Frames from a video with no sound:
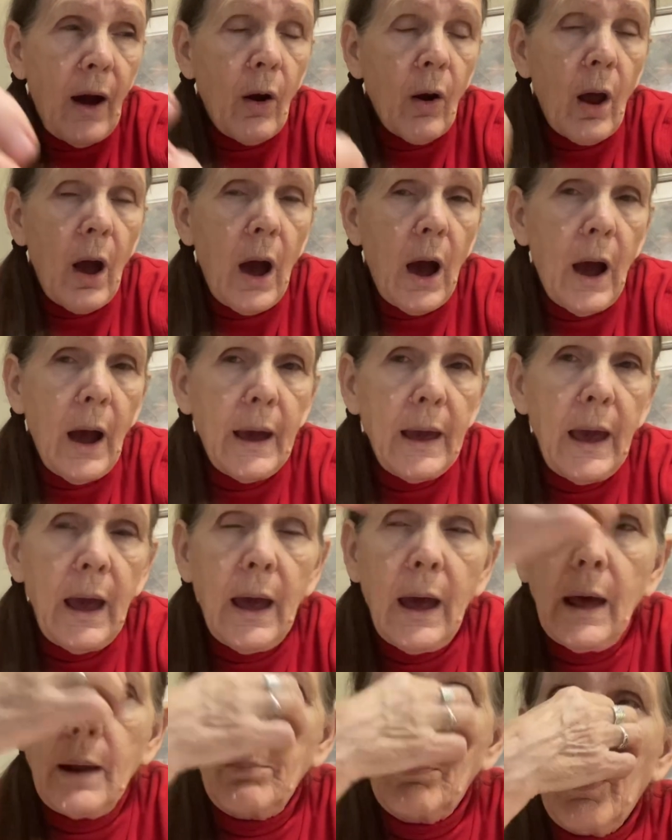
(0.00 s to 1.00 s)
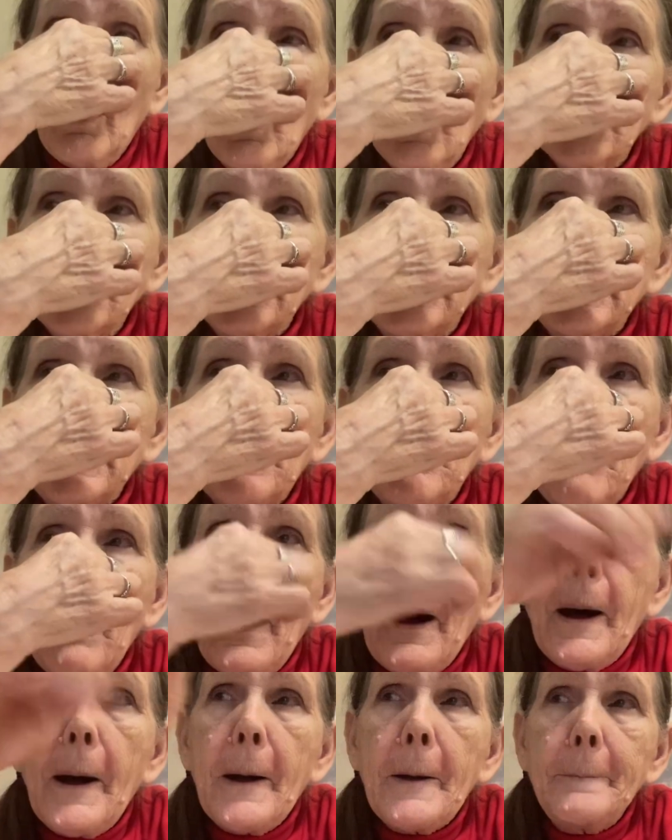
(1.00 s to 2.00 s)
I had bought some,
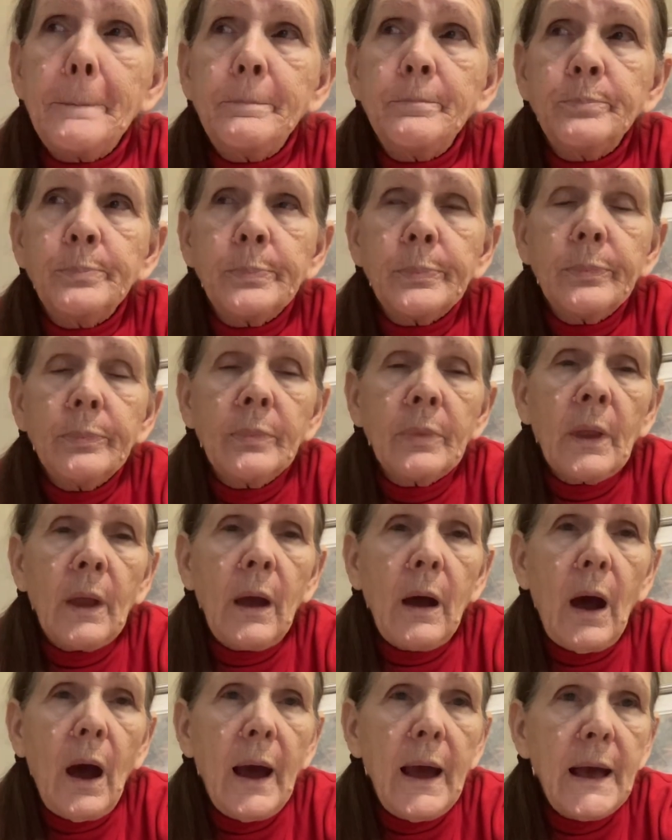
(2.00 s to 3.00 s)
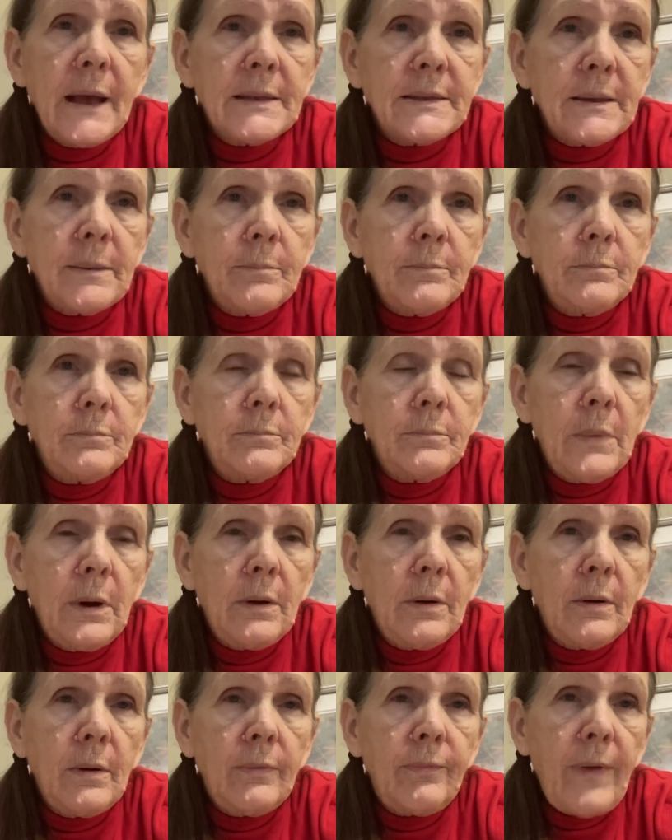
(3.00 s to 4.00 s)
I had some
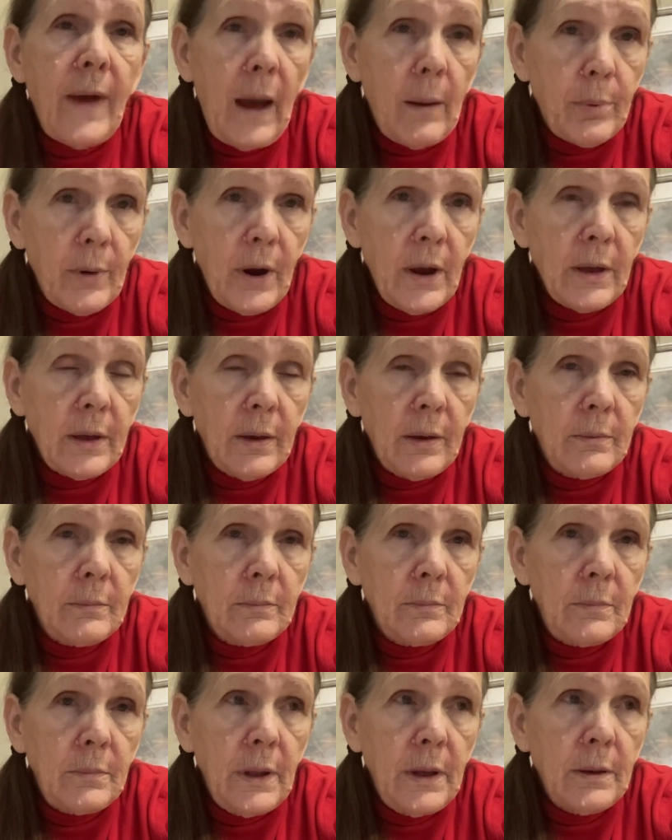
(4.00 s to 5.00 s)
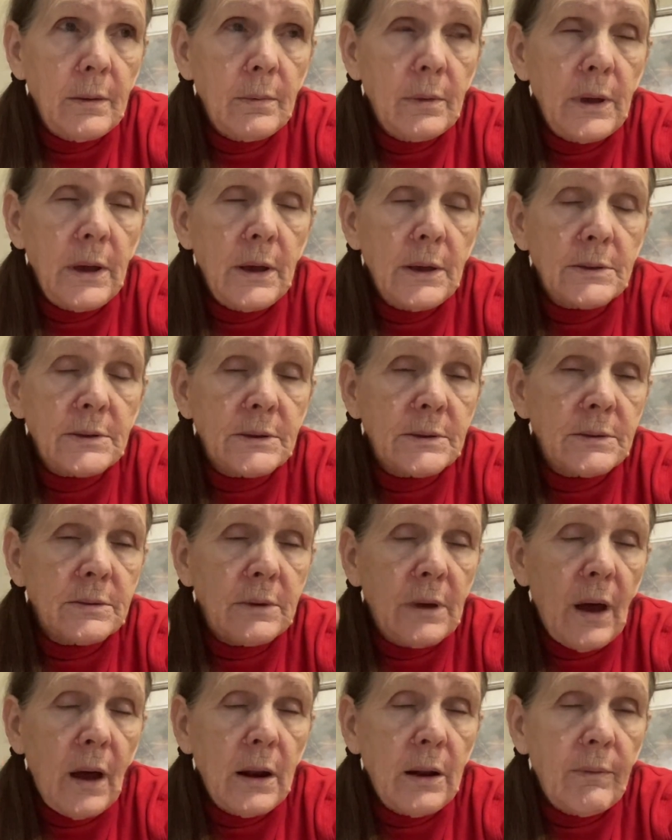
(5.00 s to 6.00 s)
fabric. It's
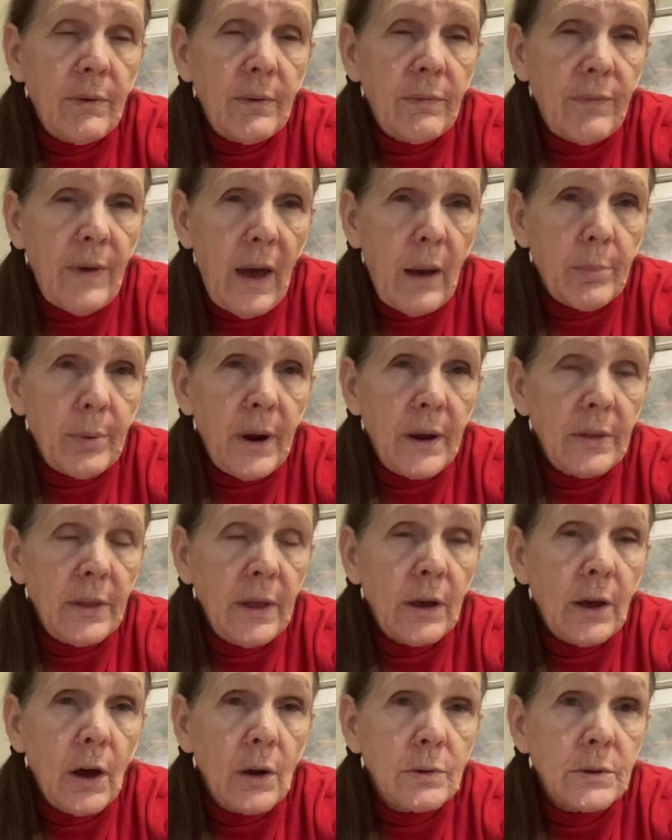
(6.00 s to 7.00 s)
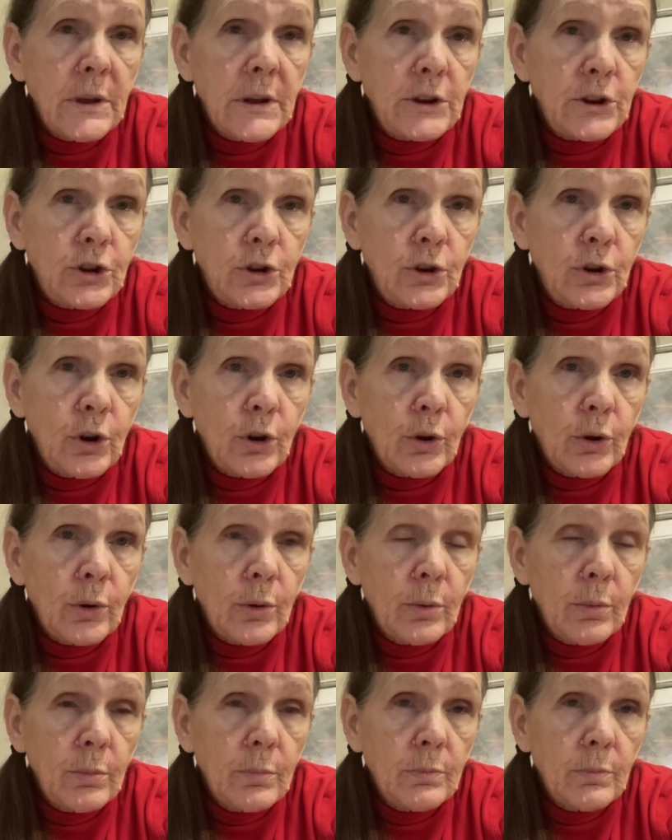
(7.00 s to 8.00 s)
kind of a fabric that goes into your
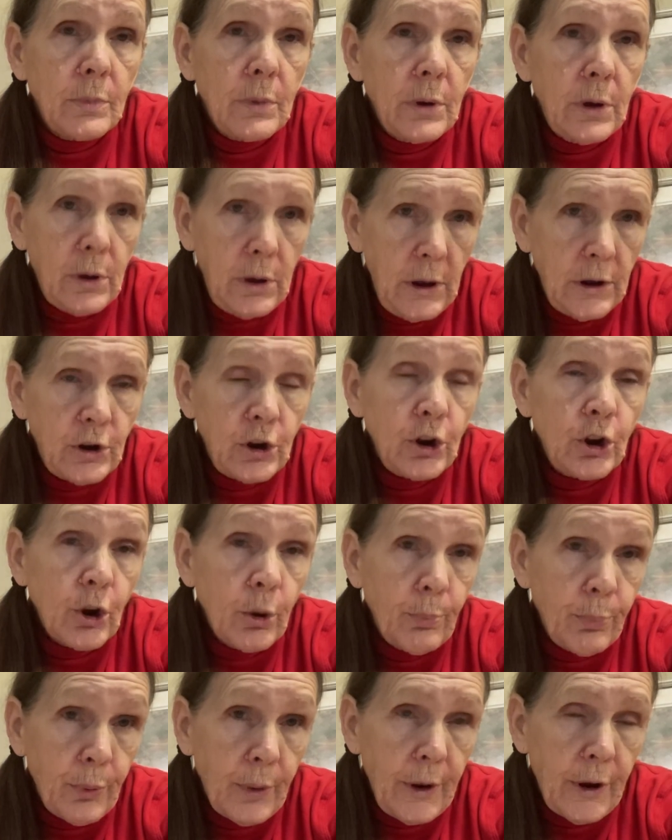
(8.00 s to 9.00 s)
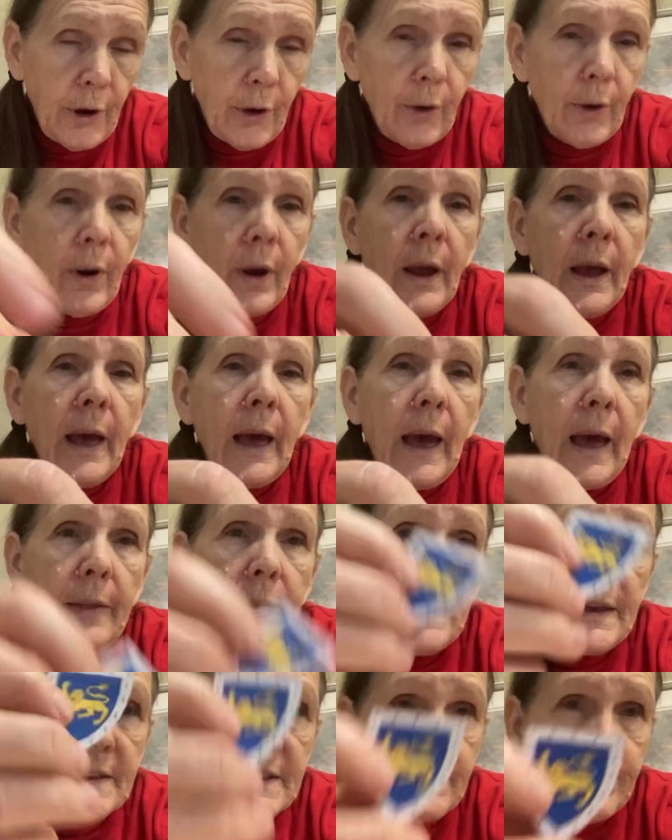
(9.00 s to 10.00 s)
printer,
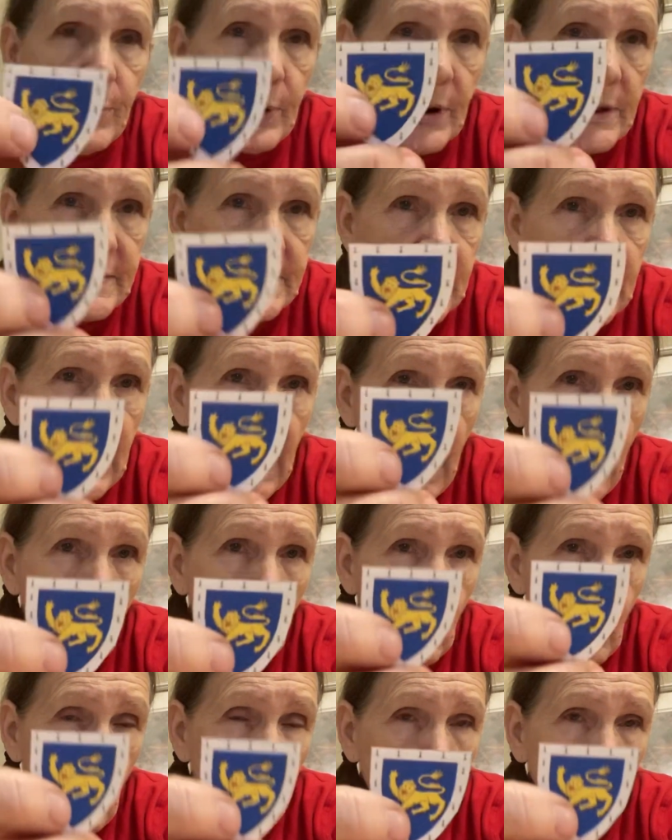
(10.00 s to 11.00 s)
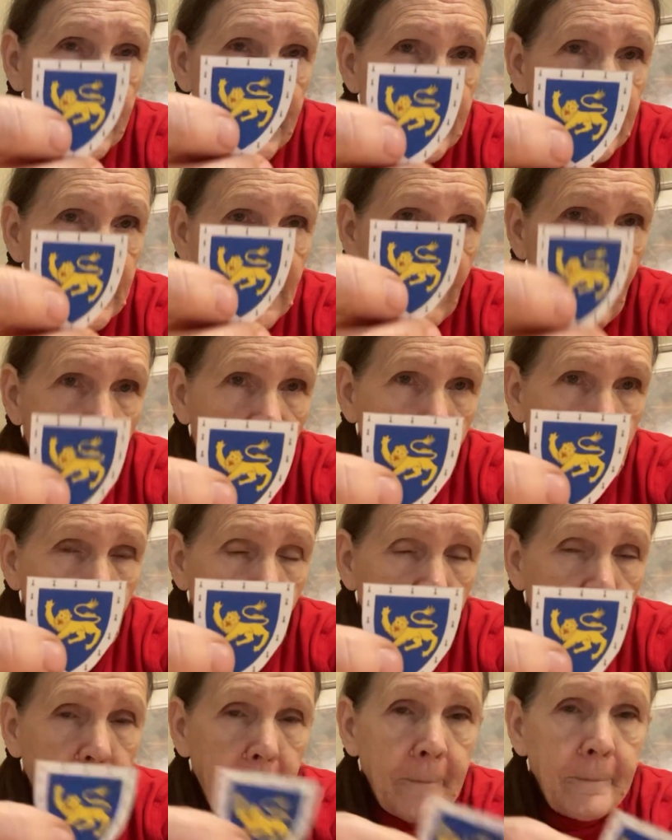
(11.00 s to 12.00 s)
and this prints it out on this fabric.